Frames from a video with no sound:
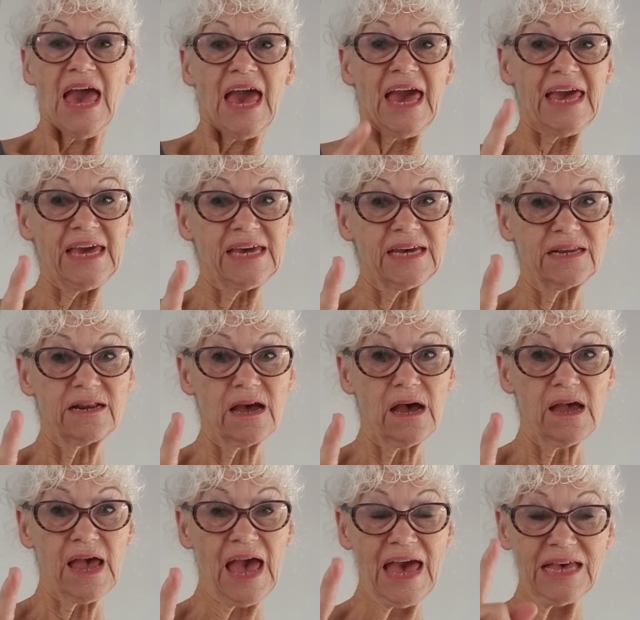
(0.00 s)
And
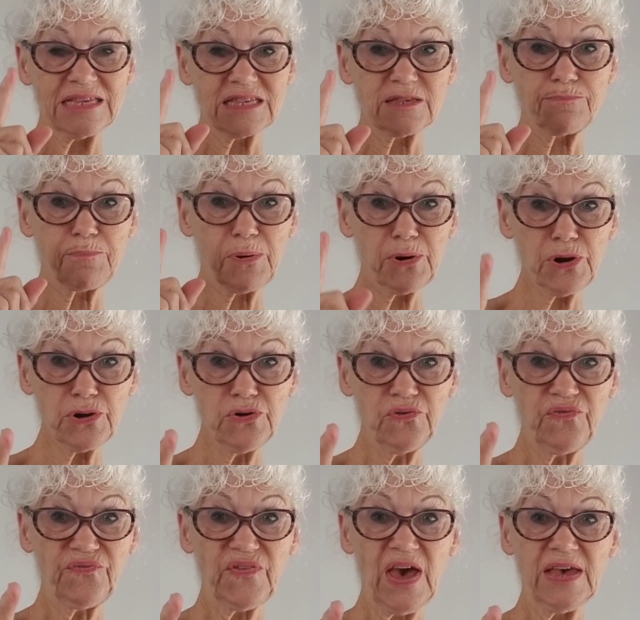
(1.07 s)
as
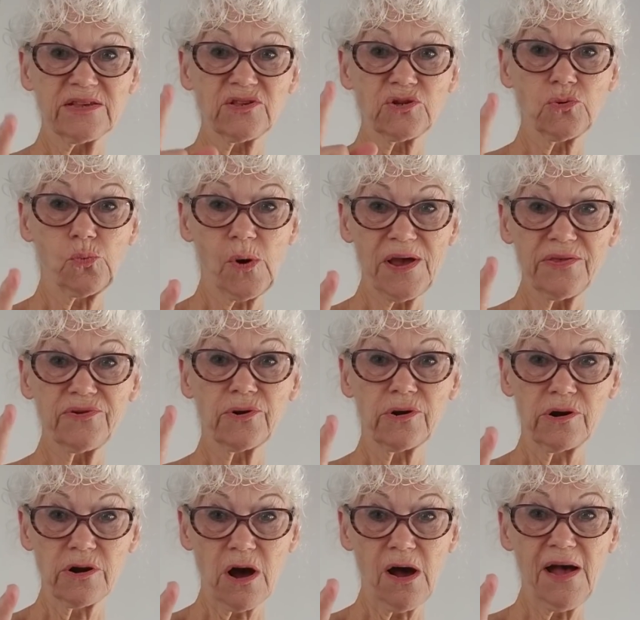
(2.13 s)
proof as to whether or
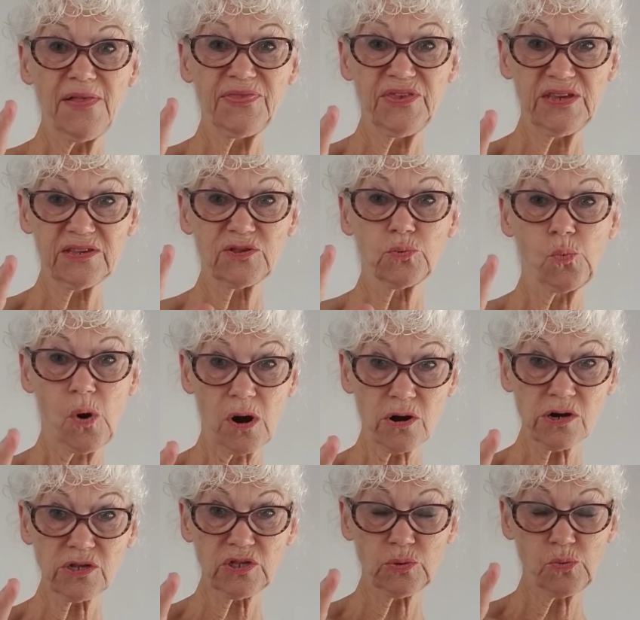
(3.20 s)
not this
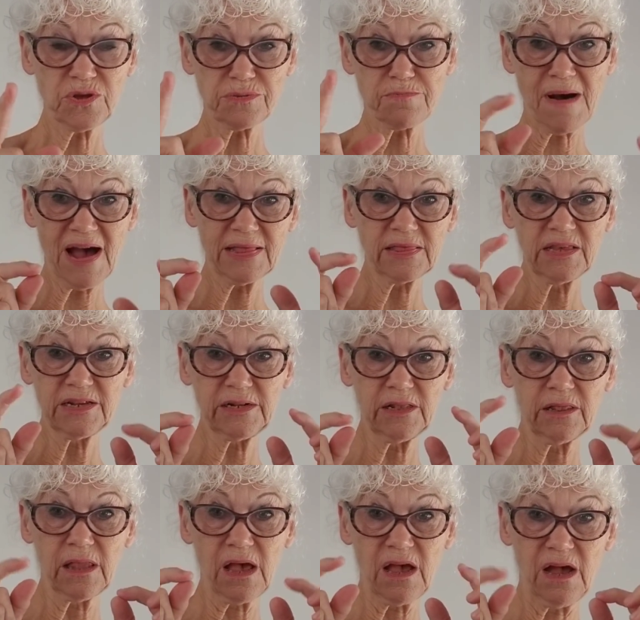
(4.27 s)
works with my
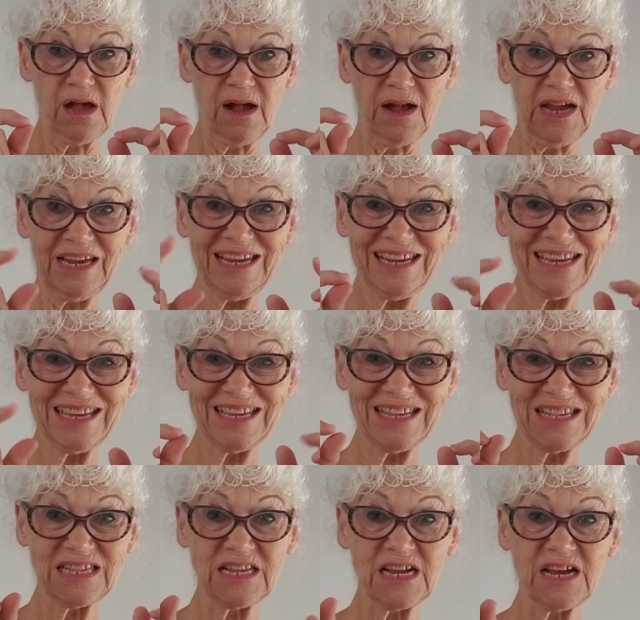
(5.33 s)
little uh, hinky
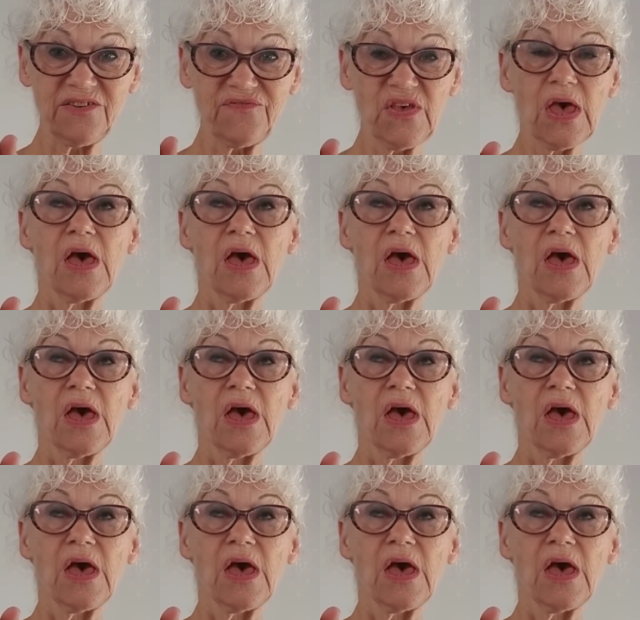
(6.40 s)
stuff,